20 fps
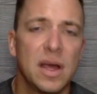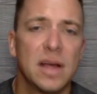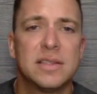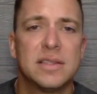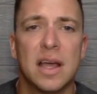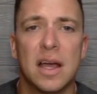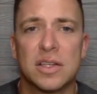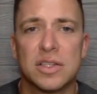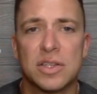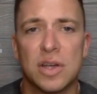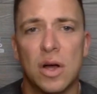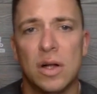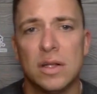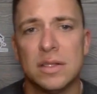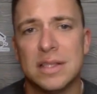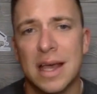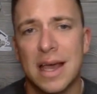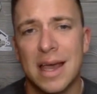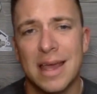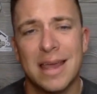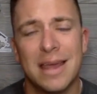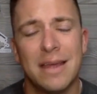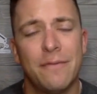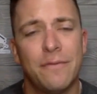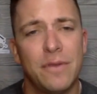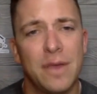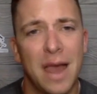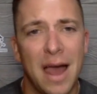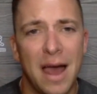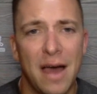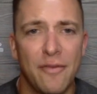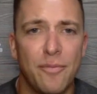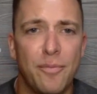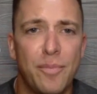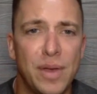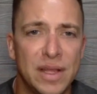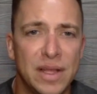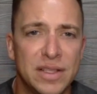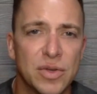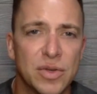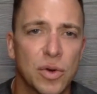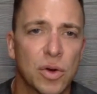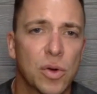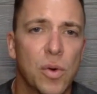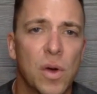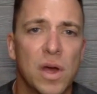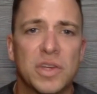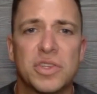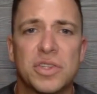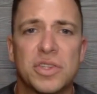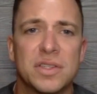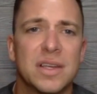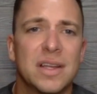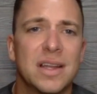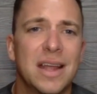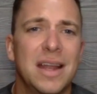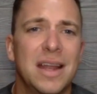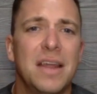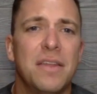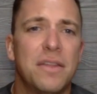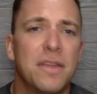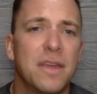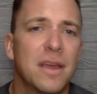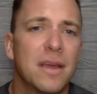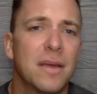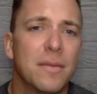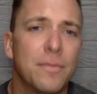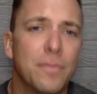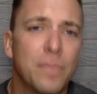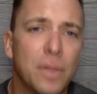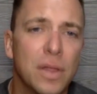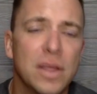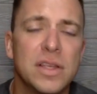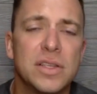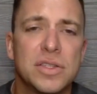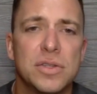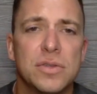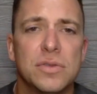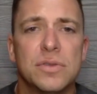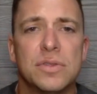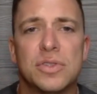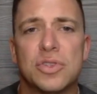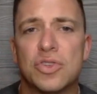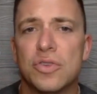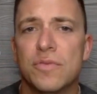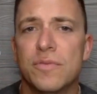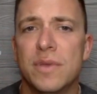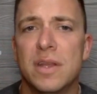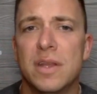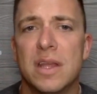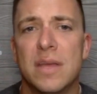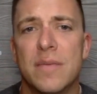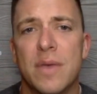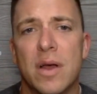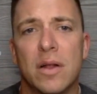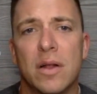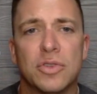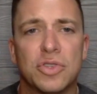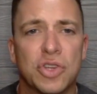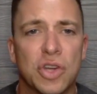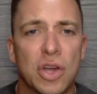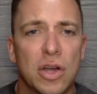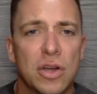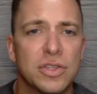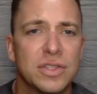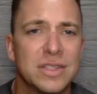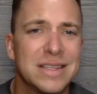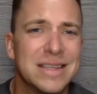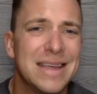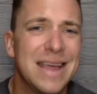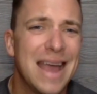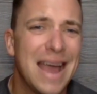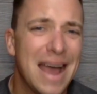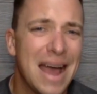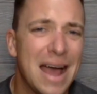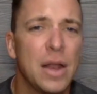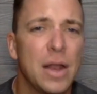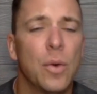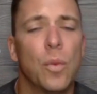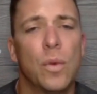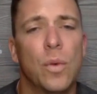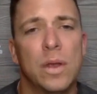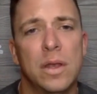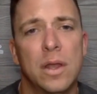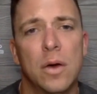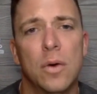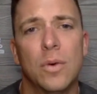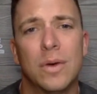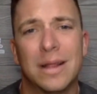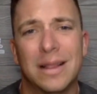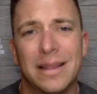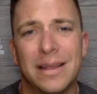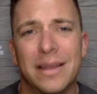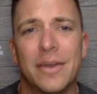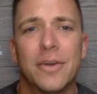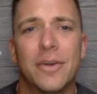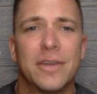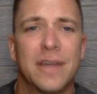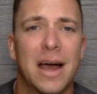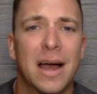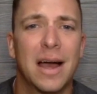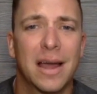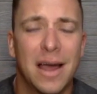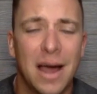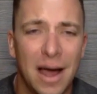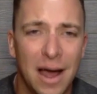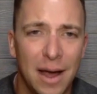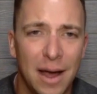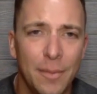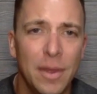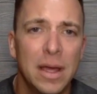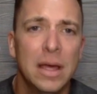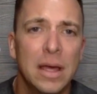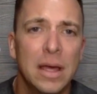I text all day. If you have bids or questions on anything, please do shoot me an email, jersey at windowcleaner.com.